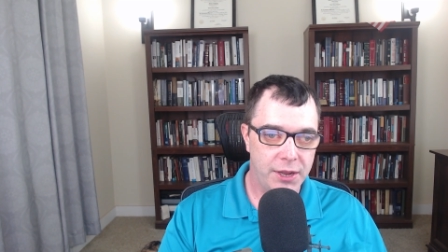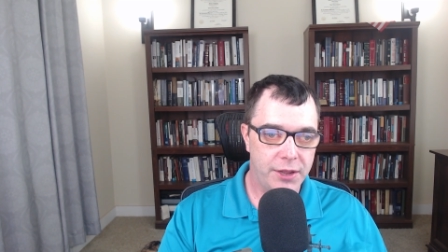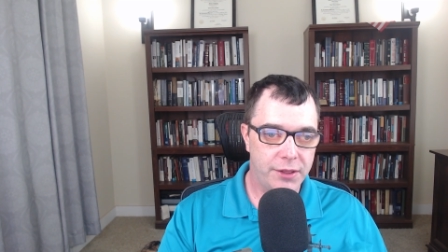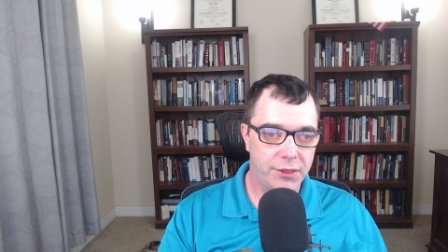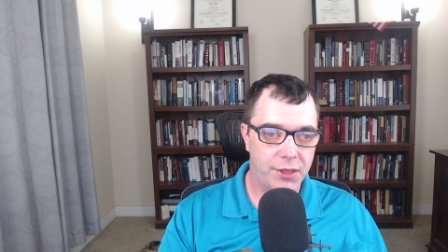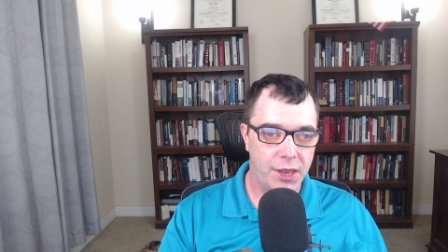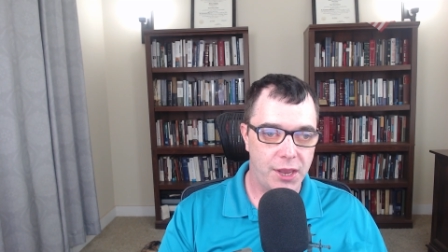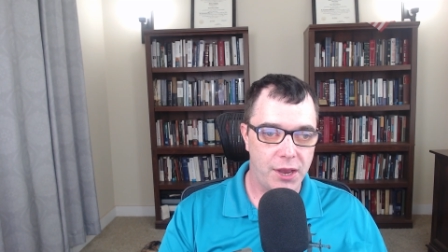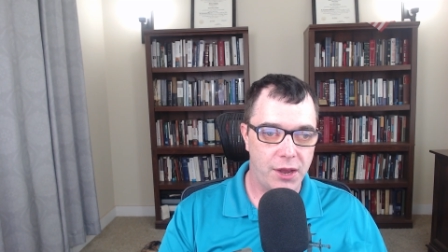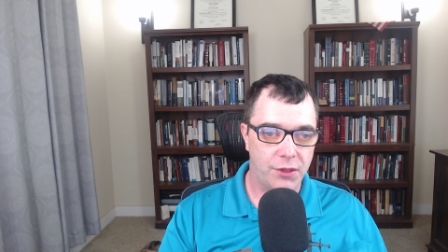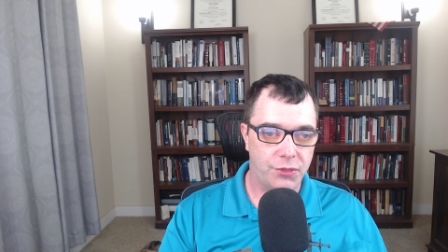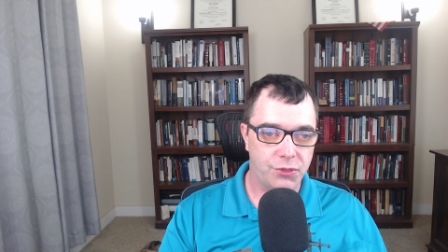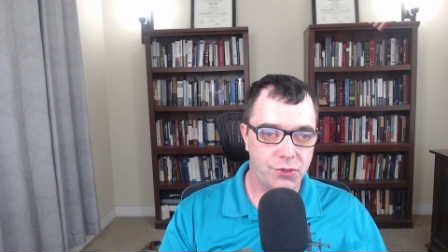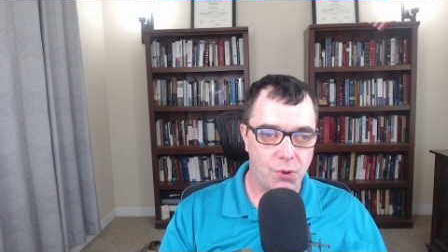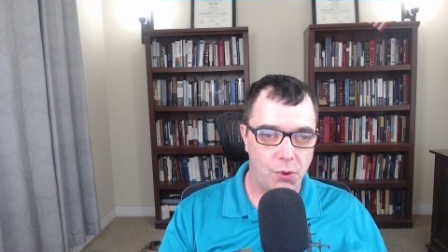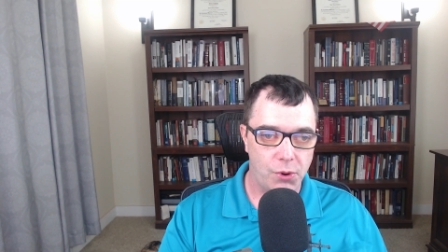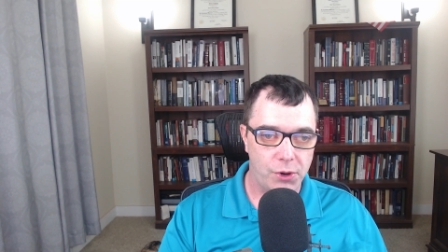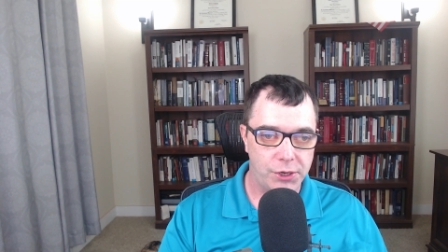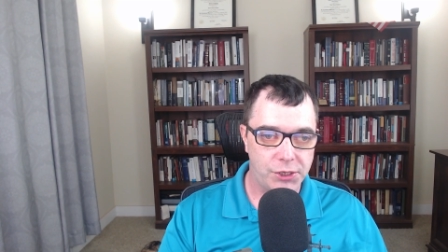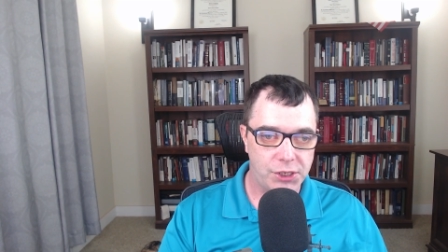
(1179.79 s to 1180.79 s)
the
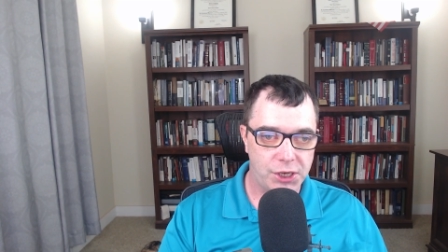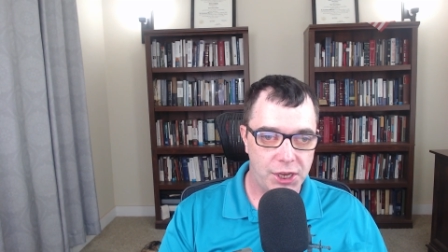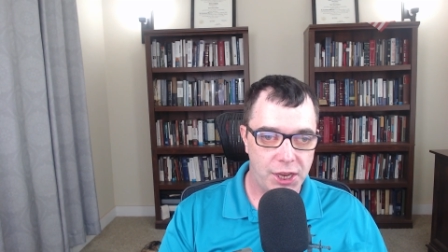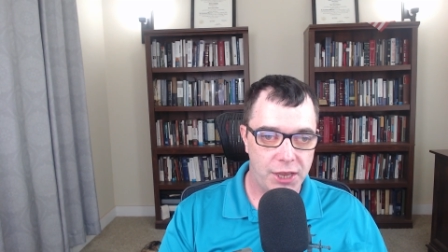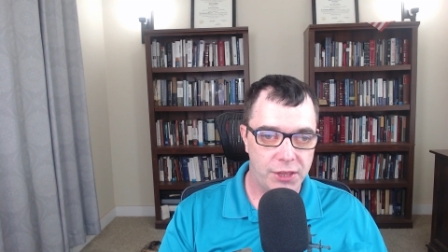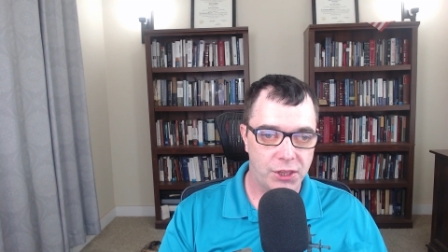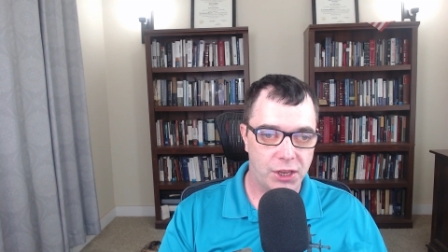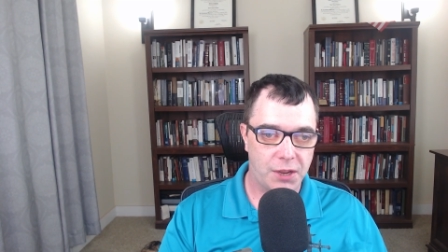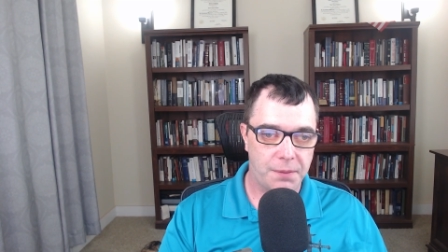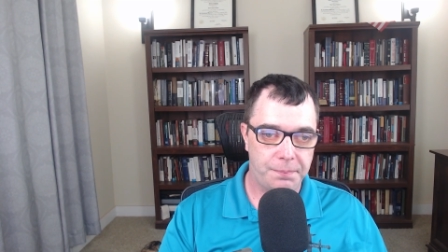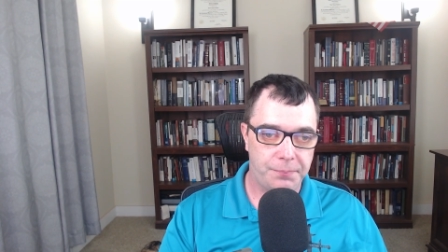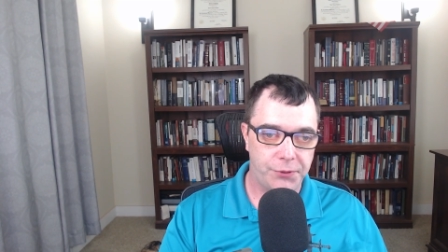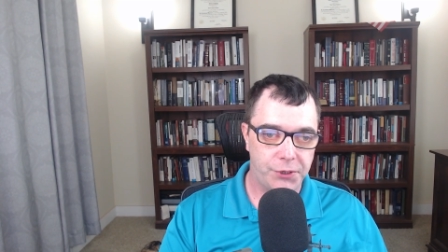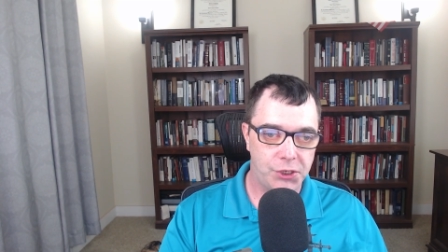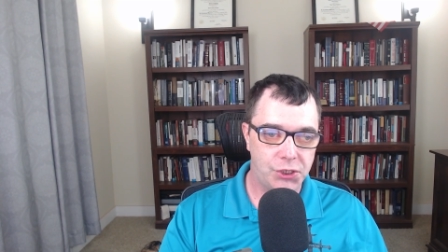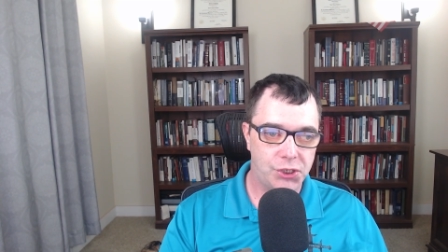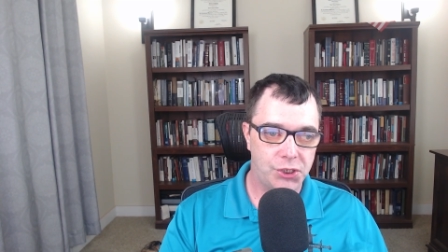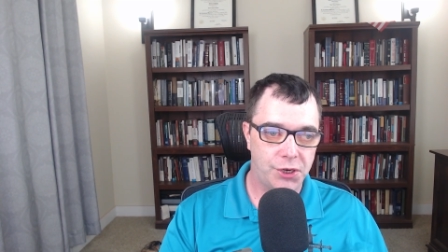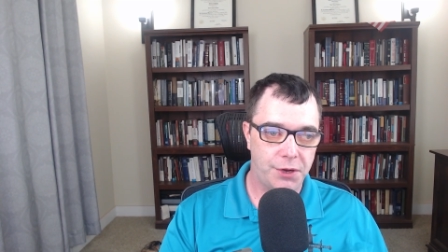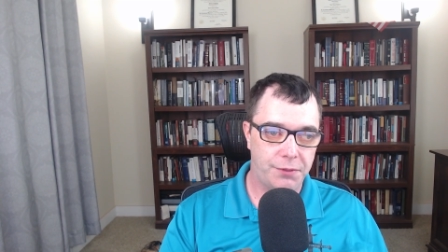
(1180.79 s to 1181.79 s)
authority and the
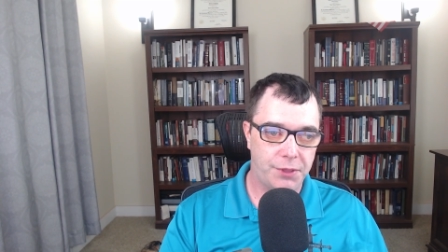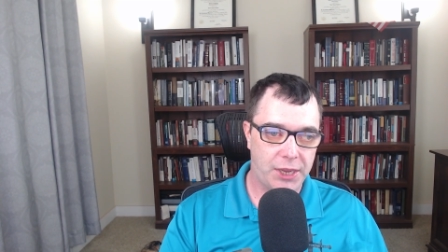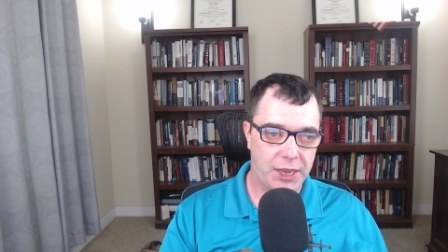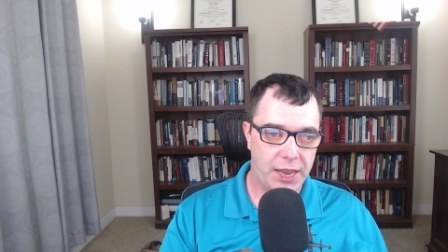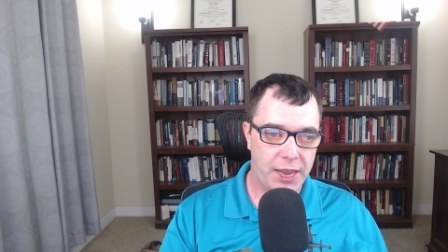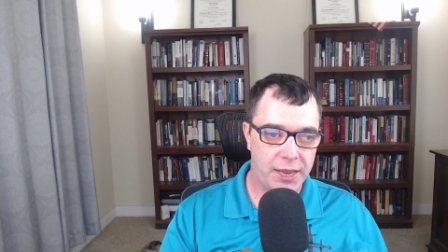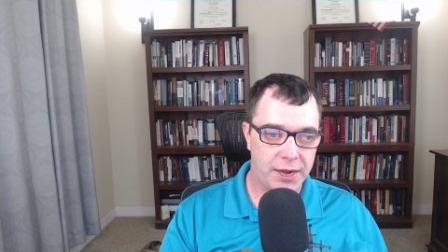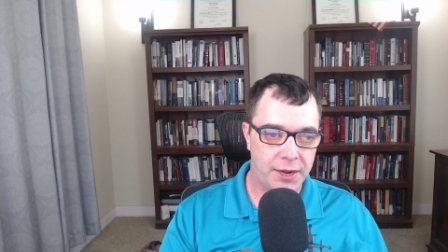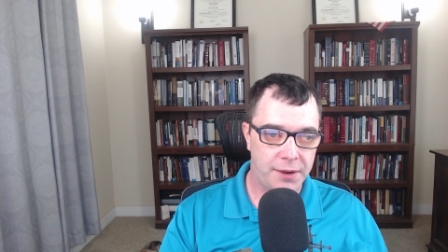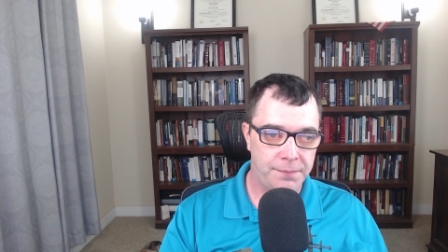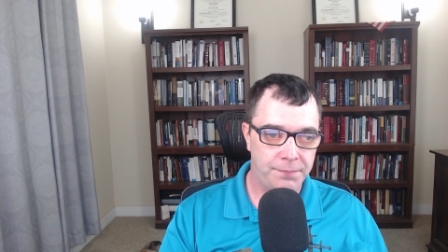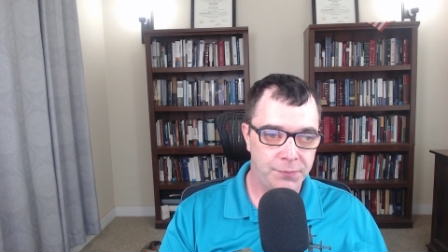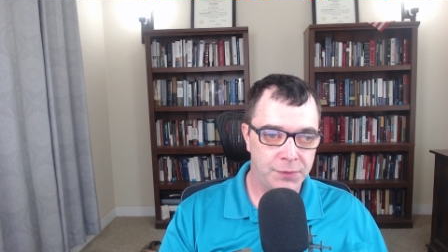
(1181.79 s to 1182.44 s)
completion of the canon